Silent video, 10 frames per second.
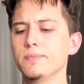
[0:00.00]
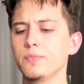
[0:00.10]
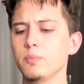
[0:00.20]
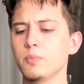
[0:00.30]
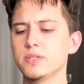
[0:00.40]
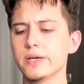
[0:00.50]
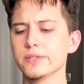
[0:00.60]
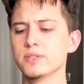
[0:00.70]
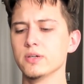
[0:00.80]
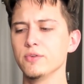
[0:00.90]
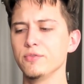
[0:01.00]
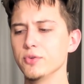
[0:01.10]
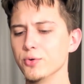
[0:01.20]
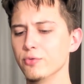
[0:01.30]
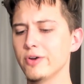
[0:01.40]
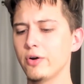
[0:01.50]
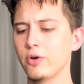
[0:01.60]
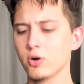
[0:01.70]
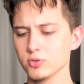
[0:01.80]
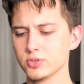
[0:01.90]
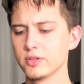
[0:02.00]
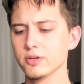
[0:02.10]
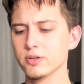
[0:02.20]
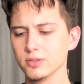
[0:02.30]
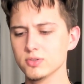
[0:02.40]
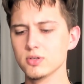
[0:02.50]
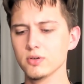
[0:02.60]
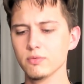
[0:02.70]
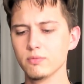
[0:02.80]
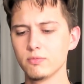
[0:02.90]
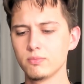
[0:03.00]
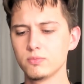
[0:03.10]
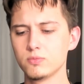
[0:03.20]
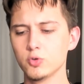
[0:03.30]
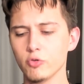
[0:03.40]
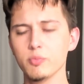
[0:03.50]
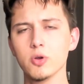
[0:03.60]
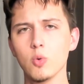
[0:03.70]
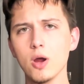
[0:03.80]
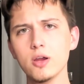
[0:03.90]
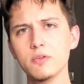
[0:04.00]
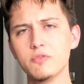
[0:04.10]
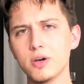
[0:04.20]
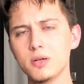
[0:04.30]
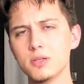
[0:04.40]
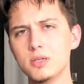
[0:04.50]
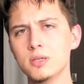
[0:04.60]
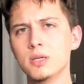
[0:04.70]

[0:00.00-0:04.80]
My dad said a few very harsh things that drove me away finally.